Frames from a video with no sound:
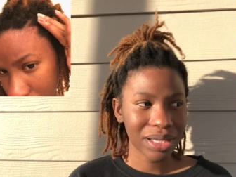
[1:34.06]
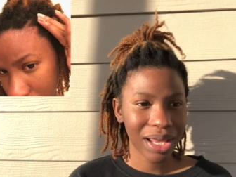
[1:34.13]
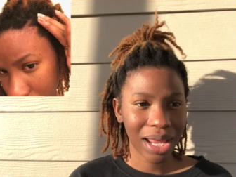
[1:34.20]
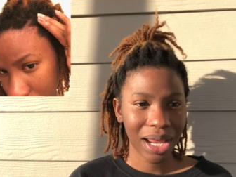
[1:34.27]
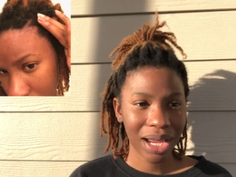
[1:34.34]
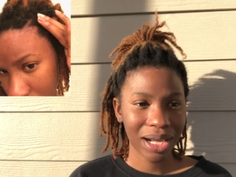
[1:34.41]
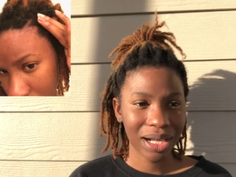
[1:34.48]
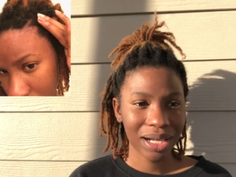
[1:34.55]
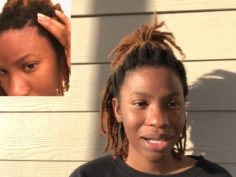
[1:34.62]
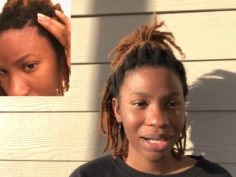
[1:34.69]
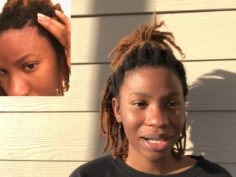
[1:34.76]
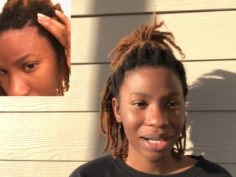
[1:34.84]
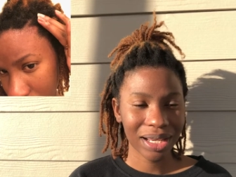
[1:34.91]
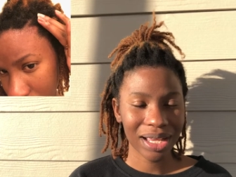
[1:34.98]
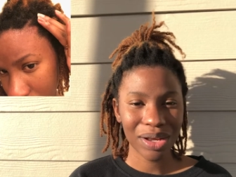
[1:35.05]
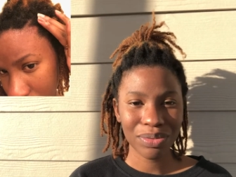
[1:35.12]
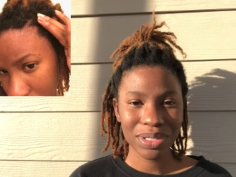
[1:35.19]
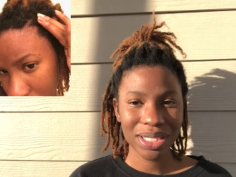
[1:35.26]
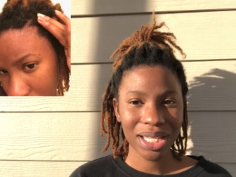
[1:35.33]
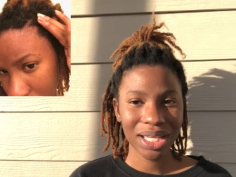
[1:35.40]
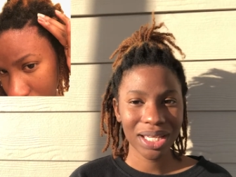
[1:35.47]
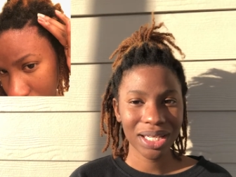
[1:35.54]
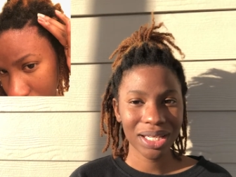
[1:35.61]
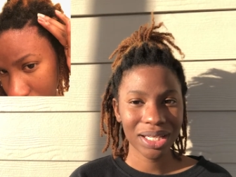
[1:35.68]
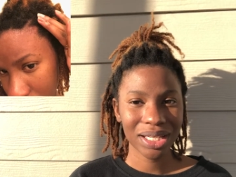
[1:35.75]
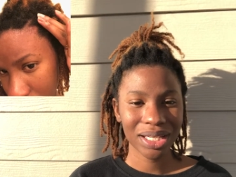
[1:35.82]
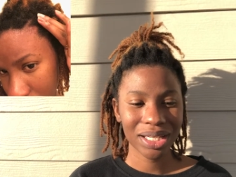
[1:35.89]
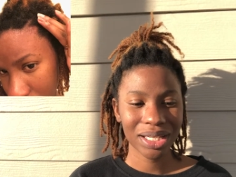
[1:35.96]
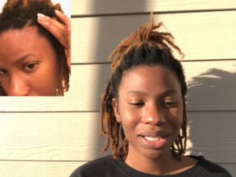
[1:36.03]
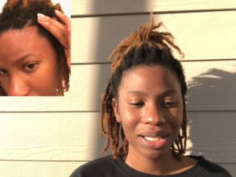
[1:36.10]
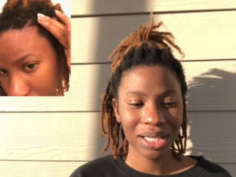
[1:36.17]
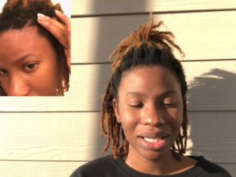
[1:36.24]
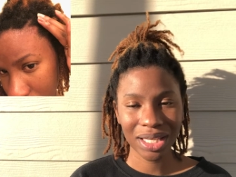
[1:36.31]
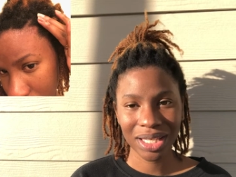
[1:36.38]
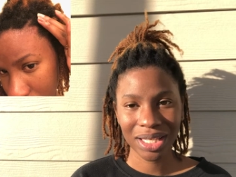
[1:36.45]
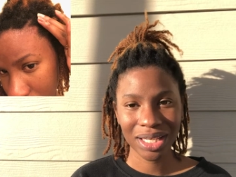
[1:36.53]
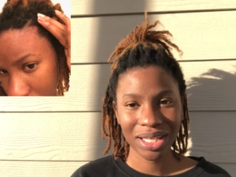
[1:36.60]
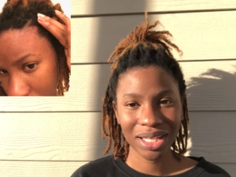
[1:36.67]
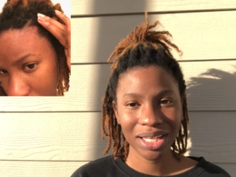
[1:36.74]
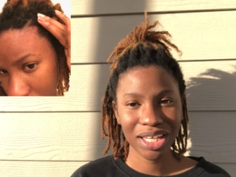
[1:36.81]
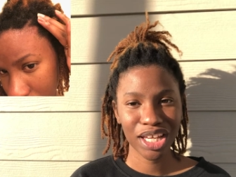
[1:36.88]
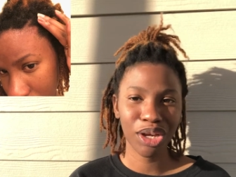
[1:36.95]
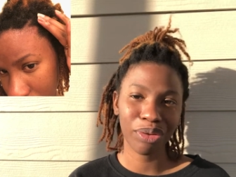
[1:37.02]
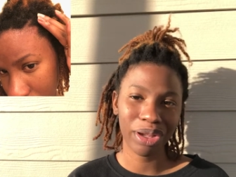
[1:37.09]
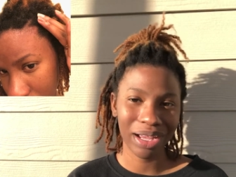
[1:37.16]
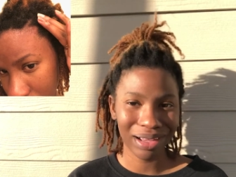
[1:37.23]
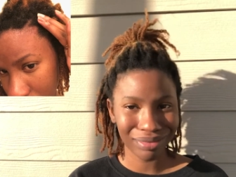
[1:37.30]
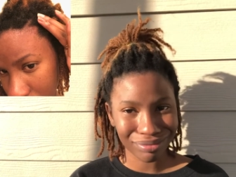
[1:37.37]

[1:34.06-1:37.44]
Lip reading: and I was like, ugh, here we go.